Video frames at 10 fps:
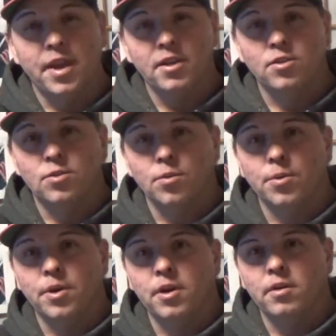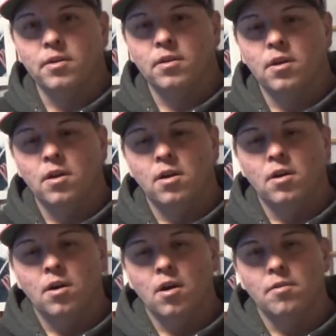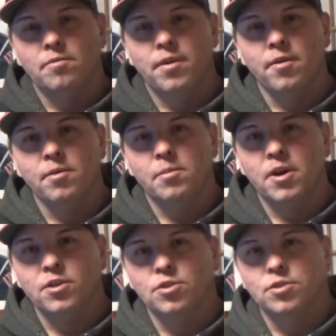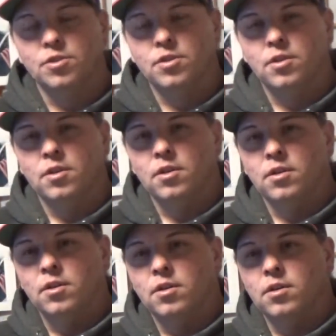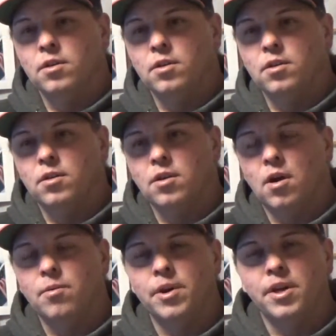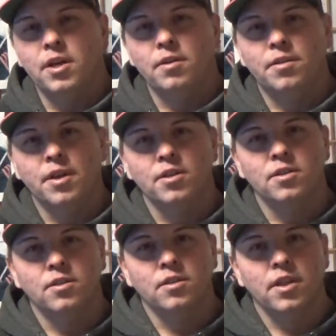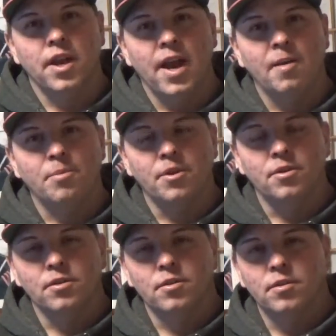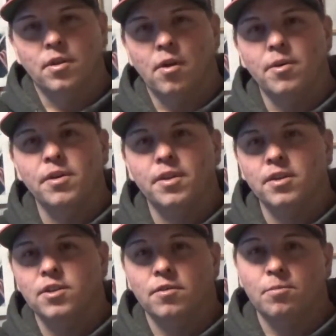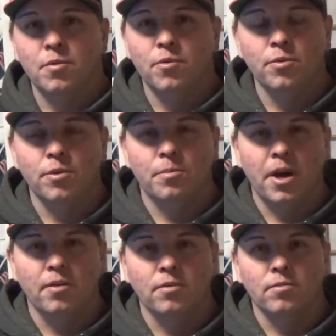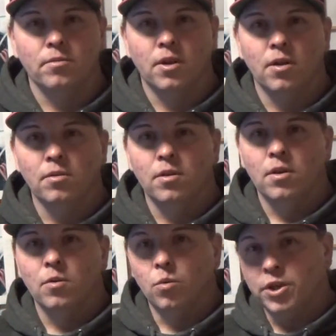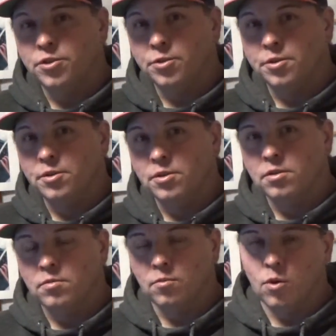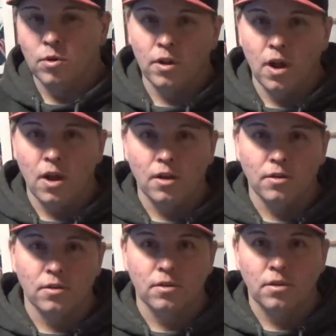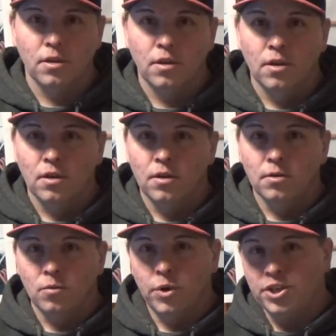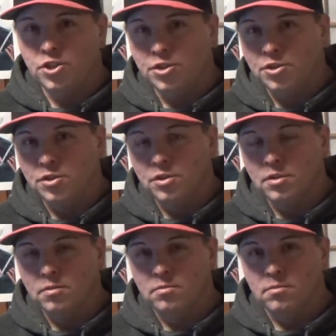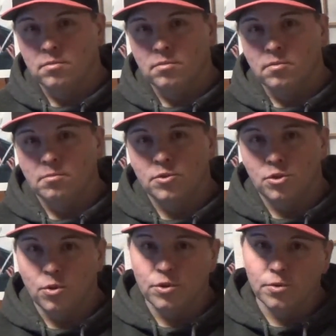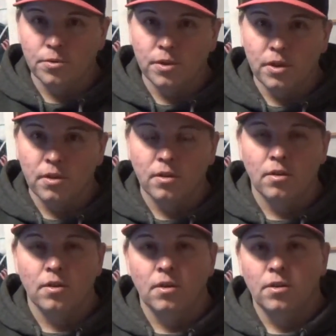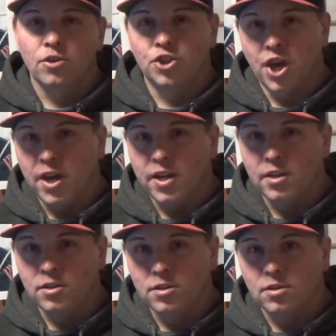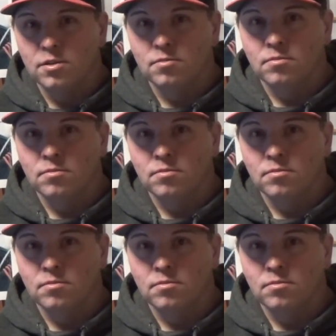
that story are very much already things that happened, already things that have been wrote about, you know, wizards, warlocks, witches, sorcery, giants,